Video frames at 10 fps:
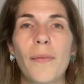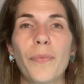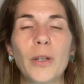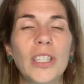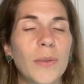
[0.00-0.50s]

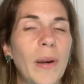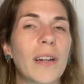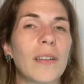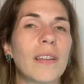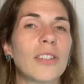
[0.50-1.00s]
which is
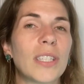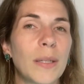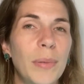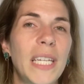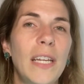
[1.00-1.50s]
better than just a
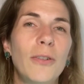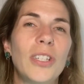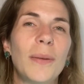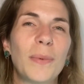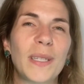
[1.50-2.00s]
potato
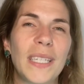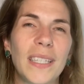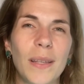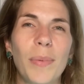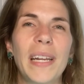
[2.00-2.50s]
chip because
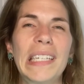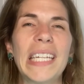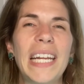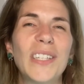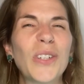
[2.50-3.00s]
it's the
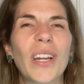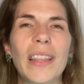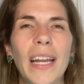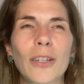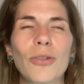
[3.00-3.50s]
plantain, so you're
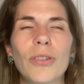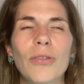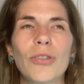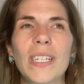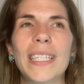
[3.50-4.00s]
getting the extra
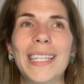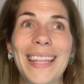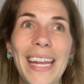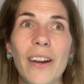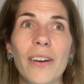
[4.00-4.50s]
nutrients in
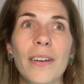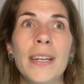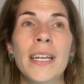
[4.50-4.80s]
there.